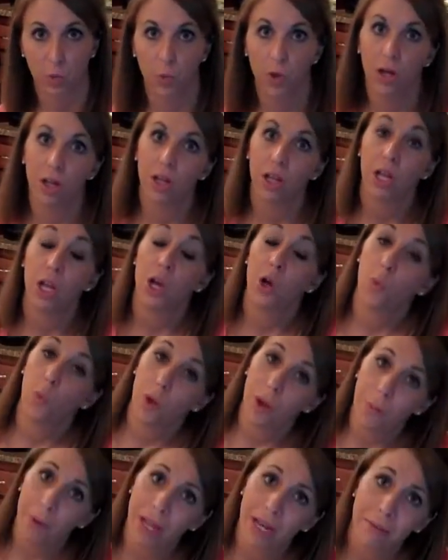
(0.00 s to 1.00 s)
Well, we
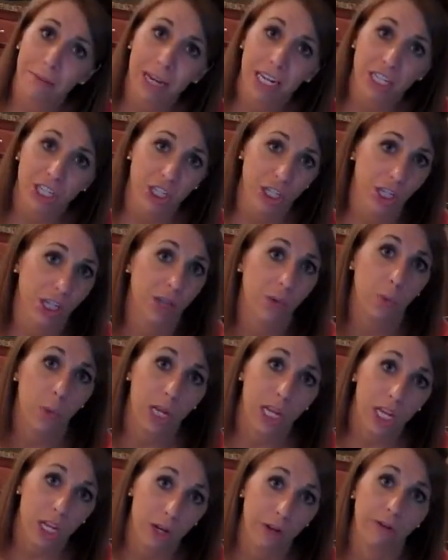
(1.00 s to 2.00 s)
want to make sure that
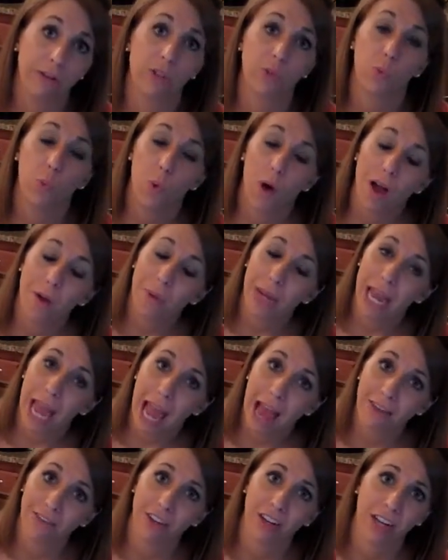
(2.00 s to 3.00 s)
we use what we
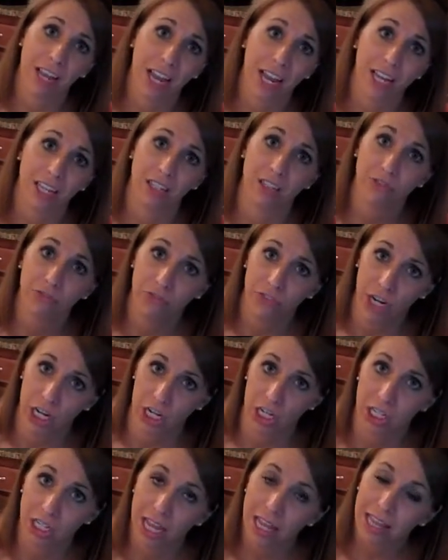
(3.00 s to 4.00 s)
have on hand
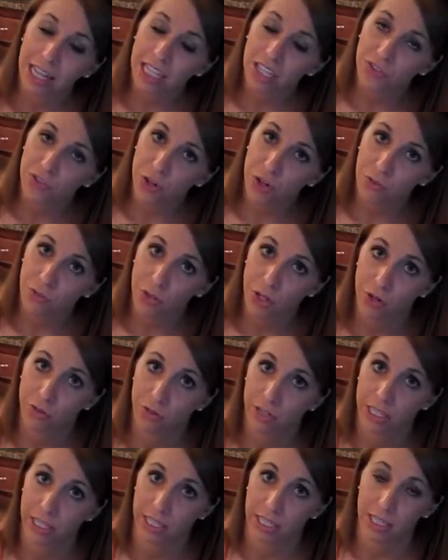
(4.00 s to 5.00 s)
first, and that's for a few
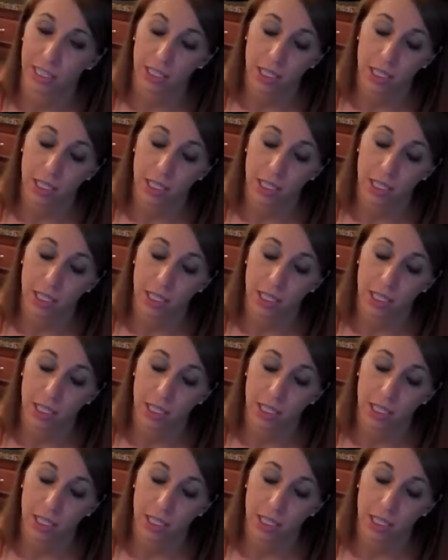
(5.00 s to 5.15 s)
reasons.